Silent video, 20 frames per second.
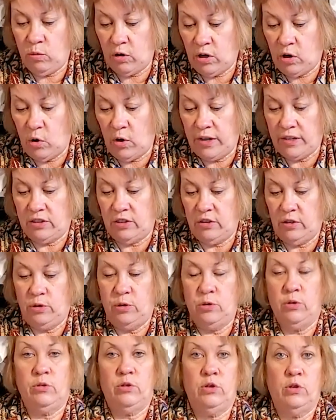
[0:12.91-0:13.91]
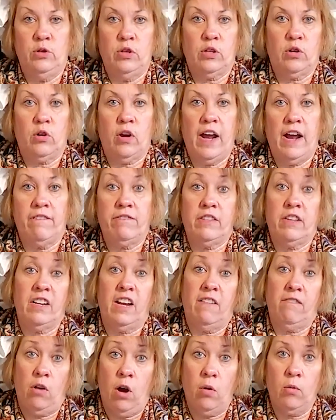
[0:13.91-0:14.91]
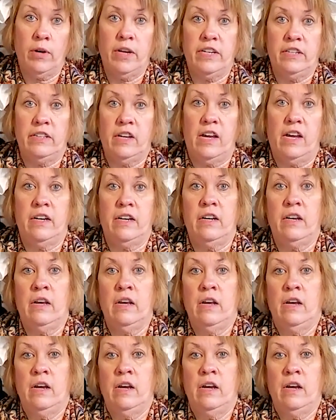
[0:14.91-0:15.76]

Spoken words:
we're going to do a craft that I've already done